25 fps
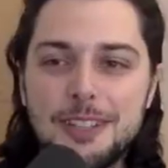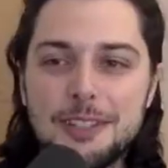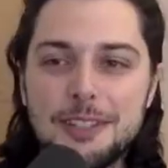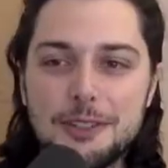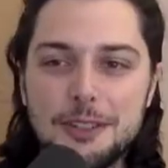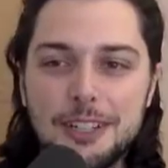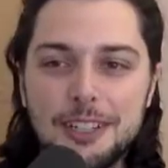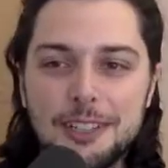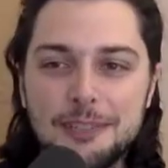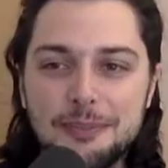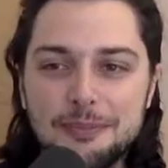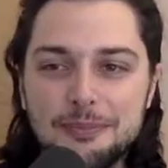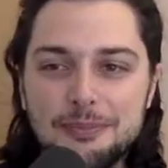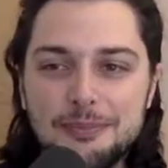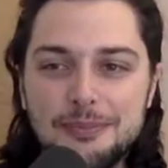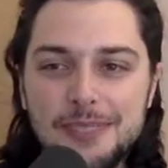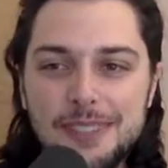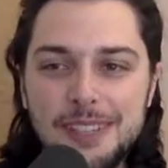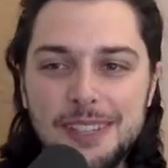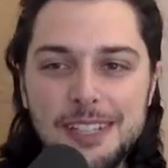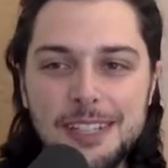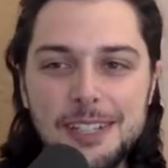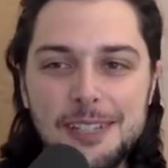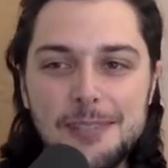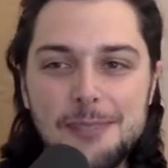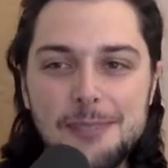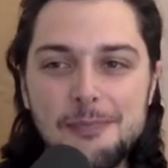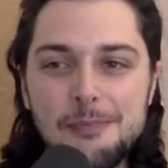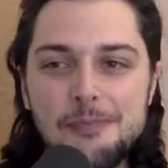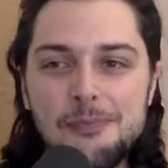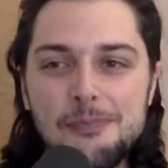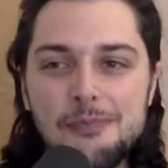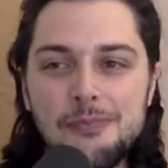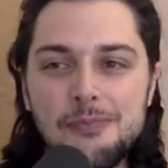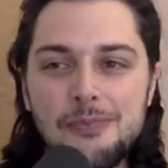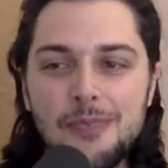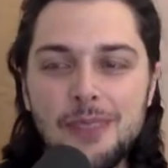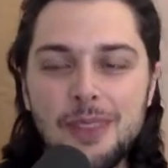That's great. Um,
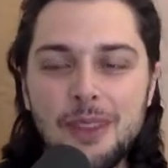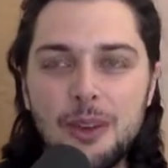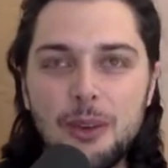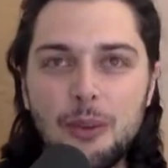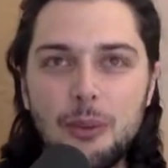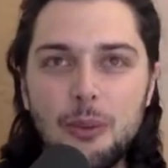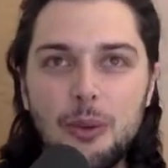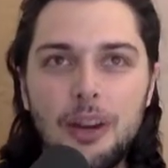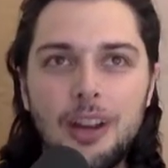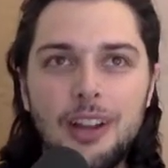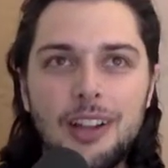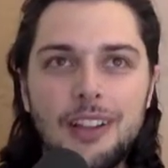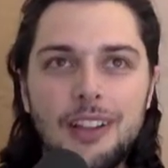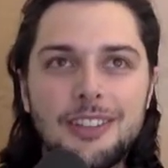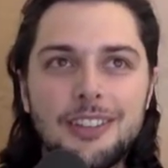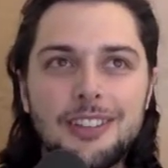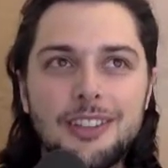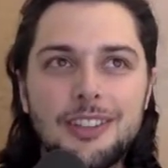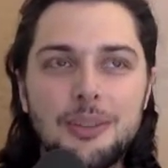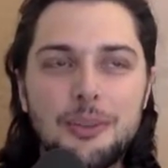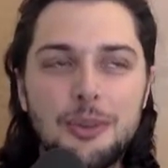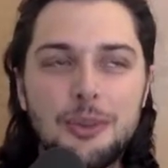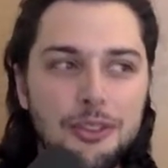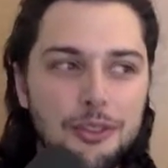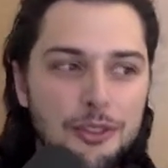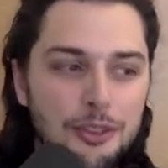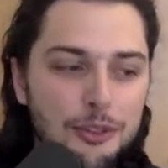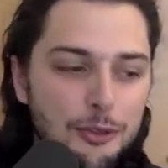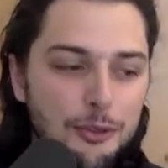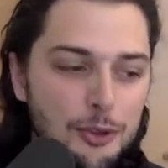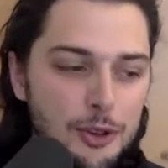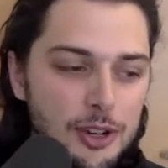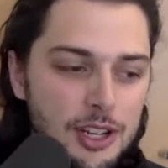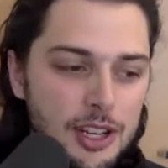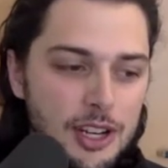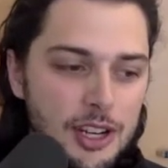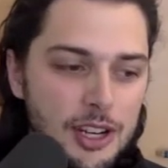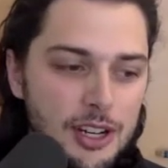well, you went through the
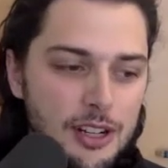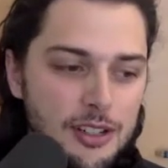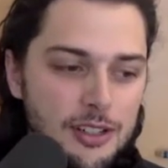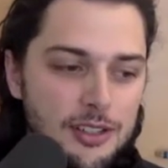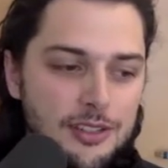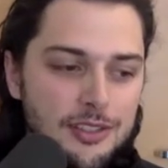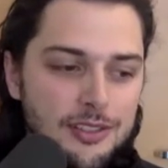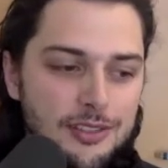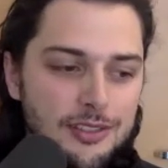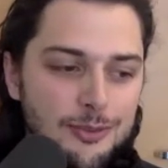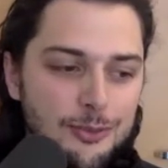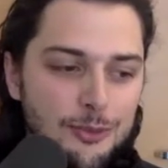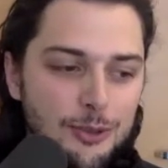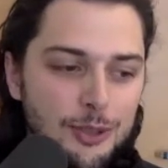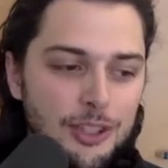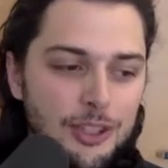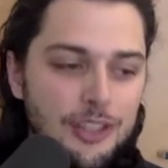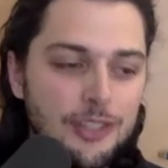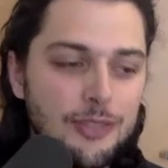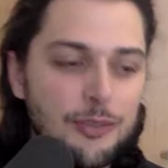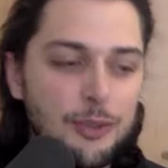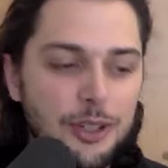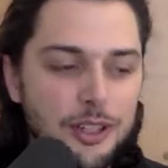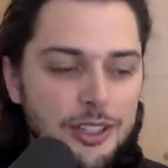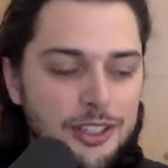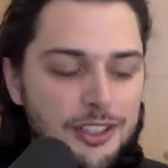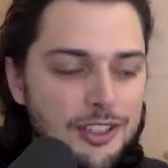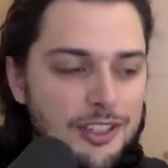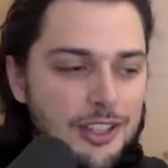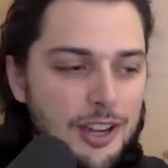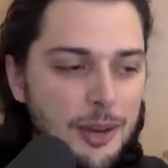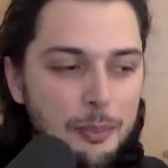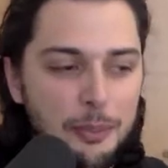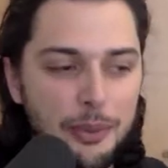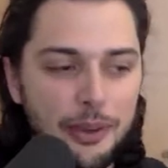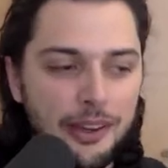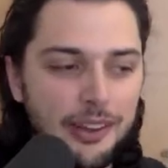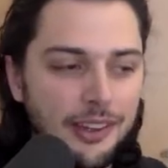4 years. We're
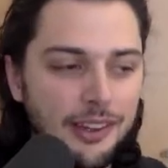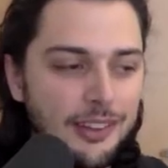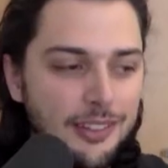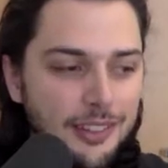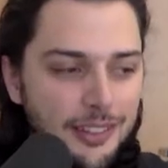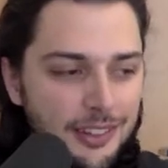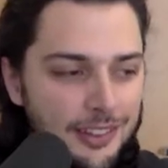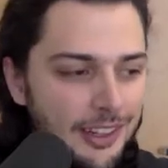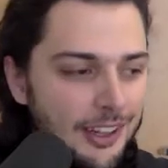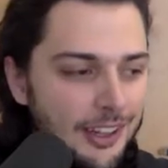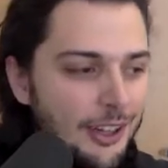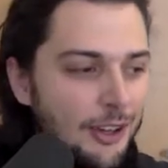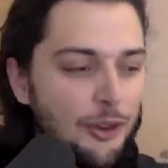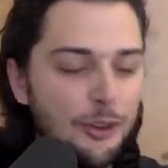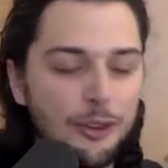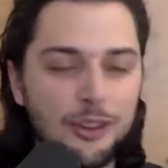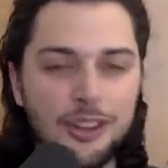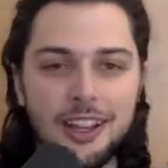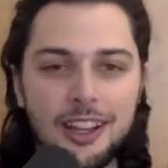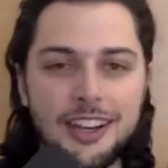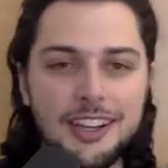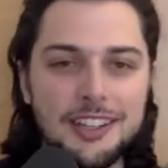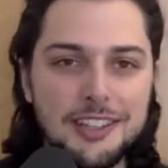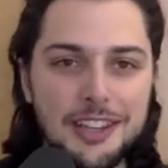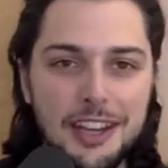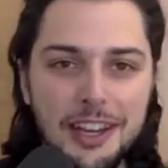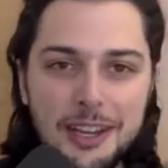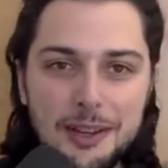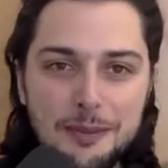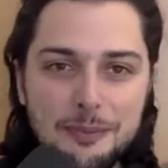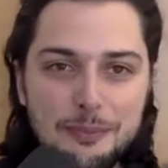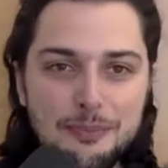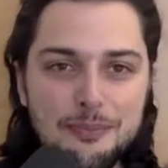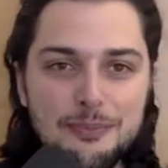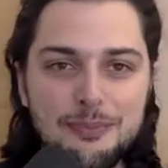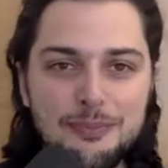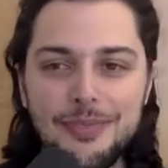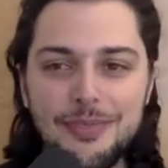jumping a whole lot of
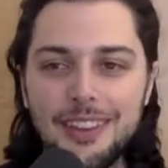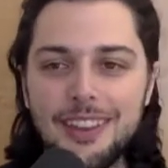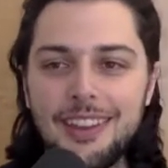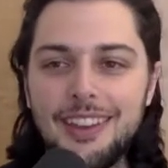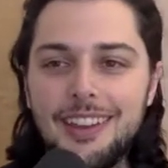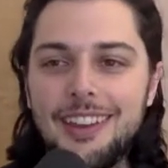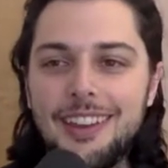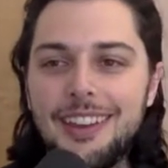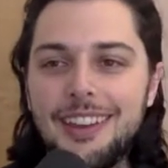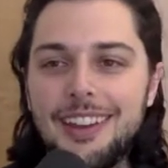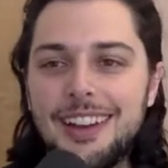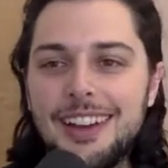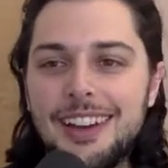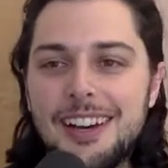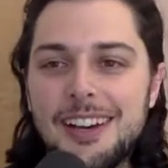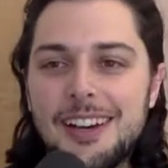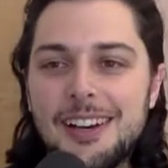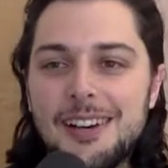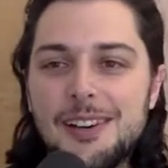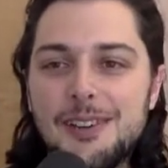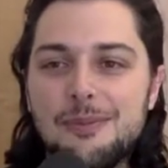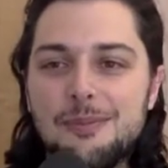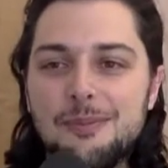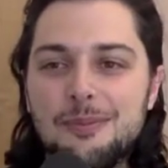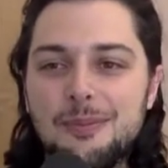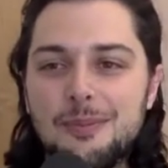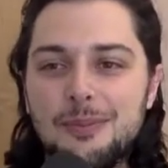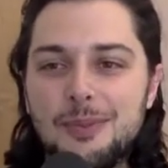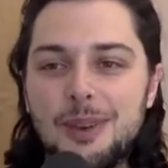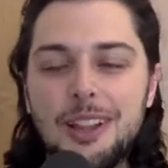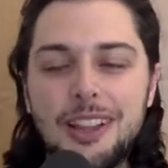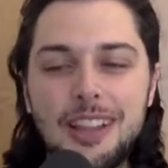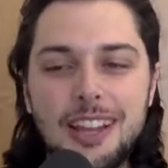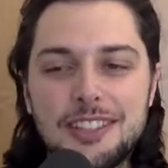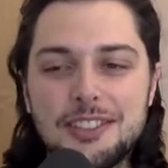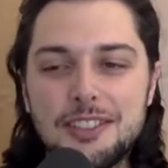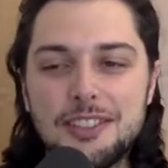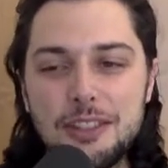time.
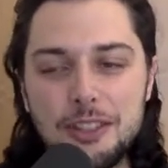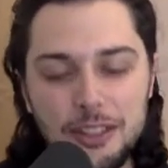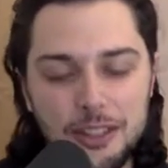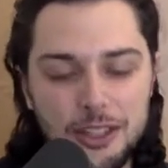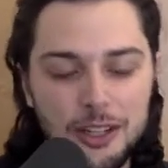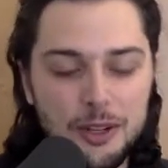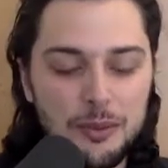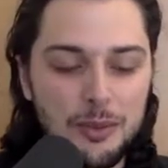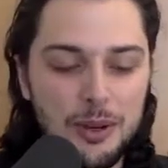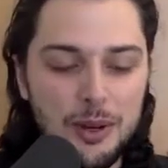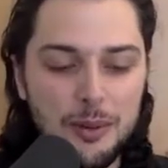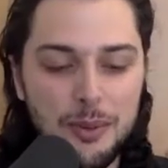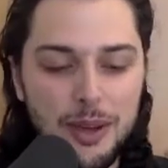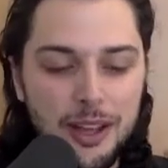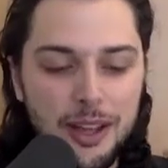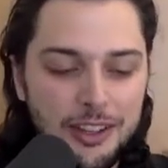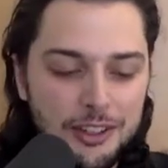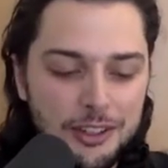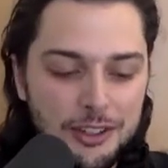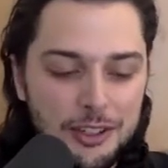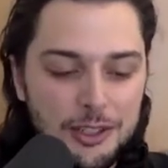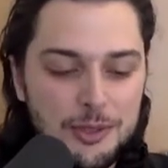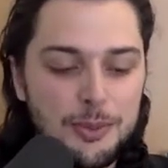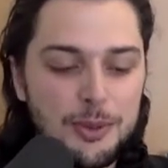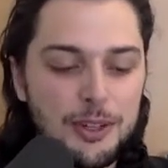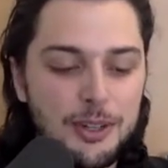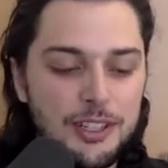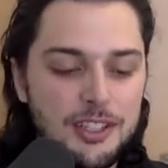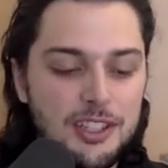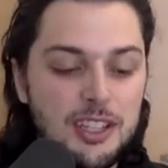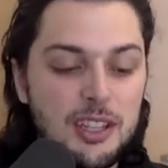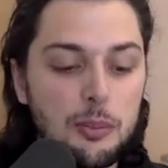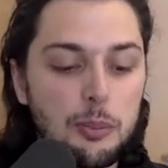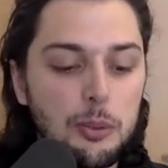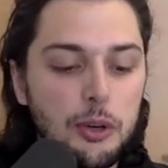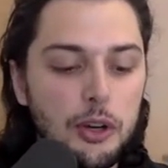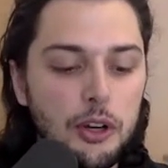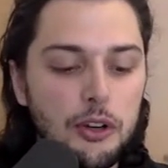I'll ask you a little bit about your experience
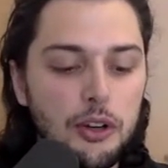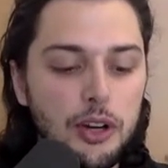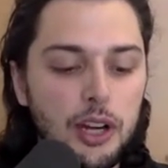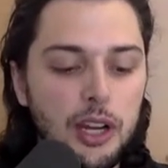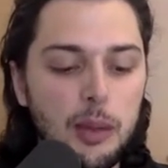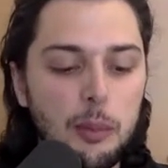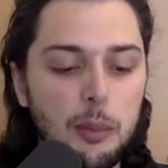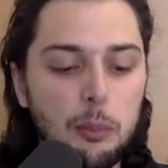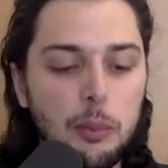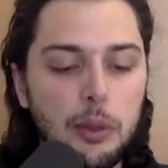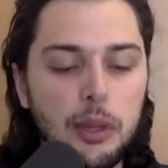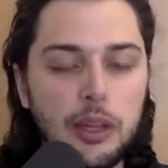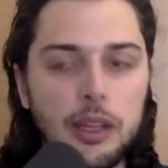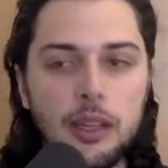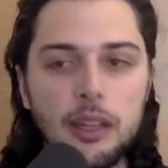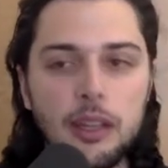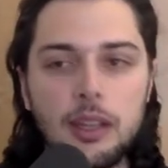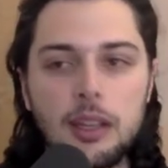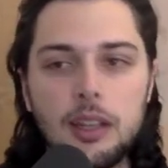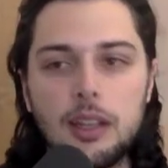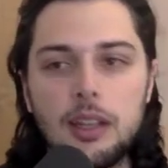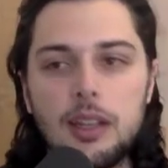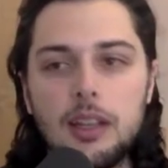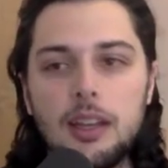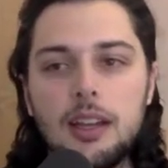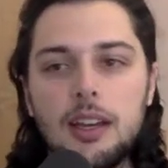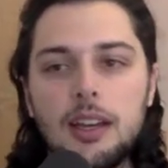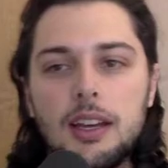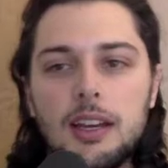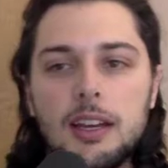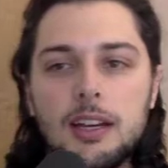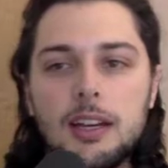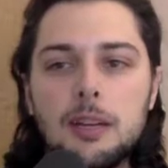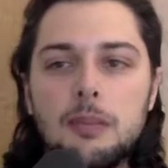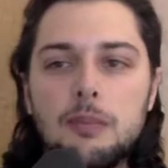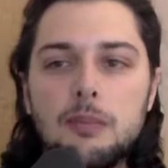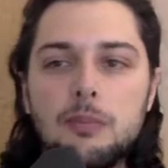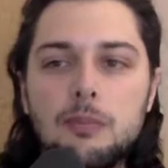in the program, but
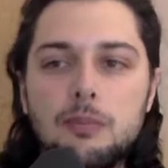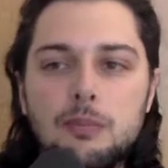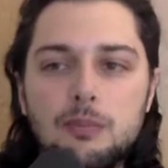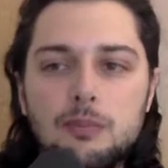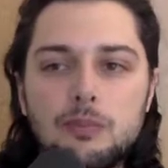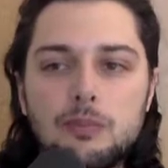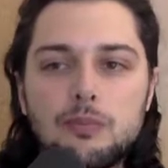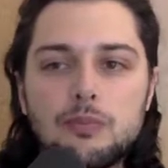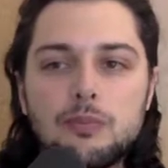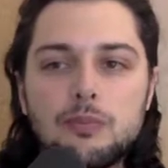um,